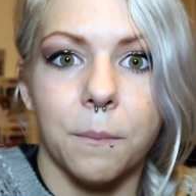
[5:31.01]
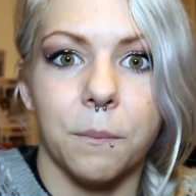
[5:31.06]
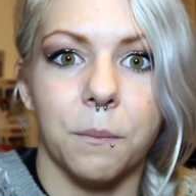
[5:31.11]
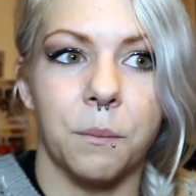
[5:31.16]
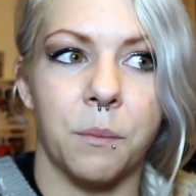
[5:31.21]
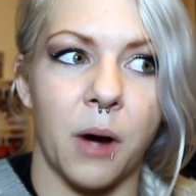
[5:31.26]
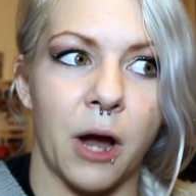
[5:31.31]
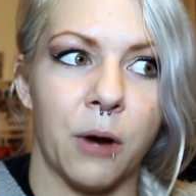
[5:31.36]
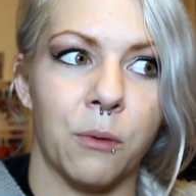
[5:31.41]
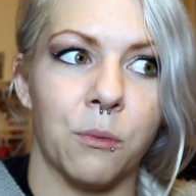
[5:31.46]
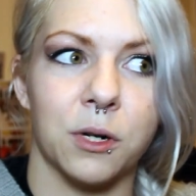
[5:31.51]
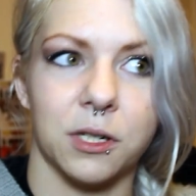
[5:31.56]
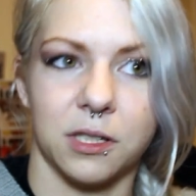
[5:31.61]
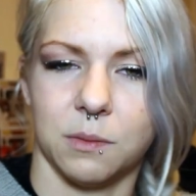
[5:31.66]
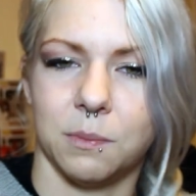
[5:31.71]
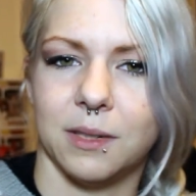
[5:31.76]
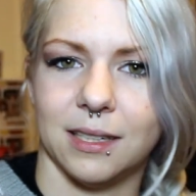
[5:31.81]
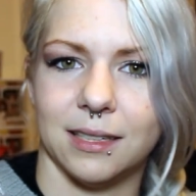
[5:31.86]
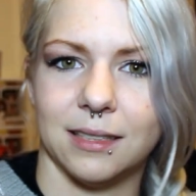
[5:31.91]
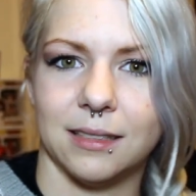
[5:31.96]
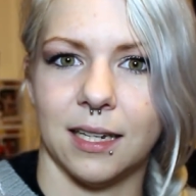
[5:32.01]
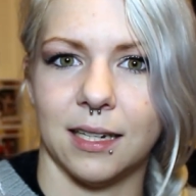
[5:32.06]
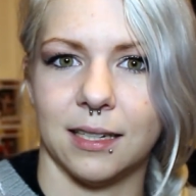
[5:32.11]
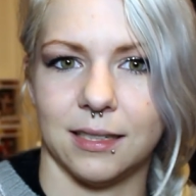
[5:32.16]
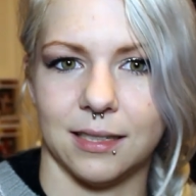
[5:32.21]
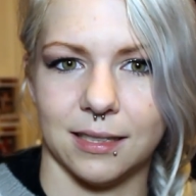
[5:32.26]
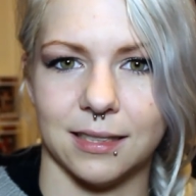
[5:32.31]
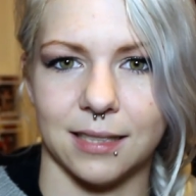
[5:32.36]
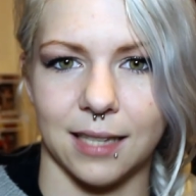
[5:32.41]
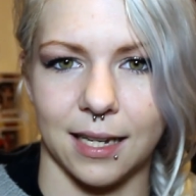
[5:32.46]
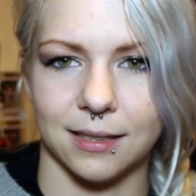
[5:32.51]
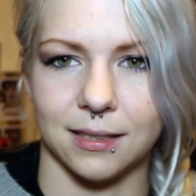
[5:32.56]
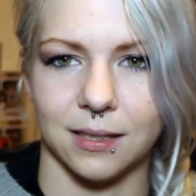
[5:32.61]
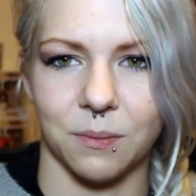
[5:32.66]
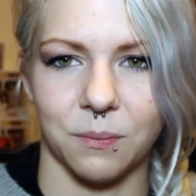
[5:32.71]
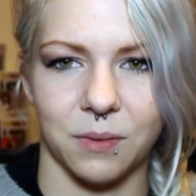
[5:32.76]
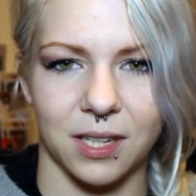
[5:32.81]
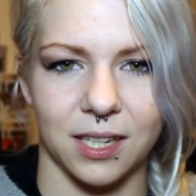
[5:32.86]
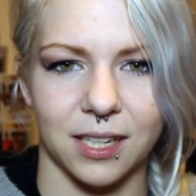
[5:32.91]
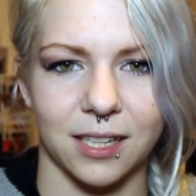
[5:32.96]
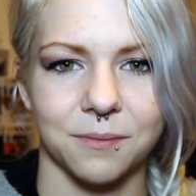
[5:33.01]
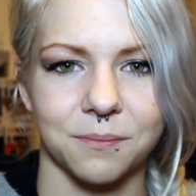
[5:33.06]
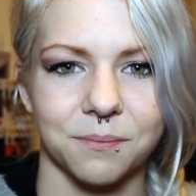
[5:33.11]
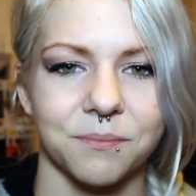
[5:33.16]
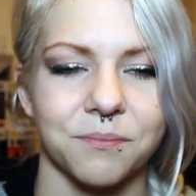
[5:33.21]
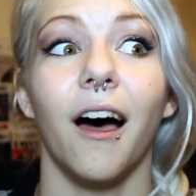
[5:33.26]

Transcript: by what's been said to say something.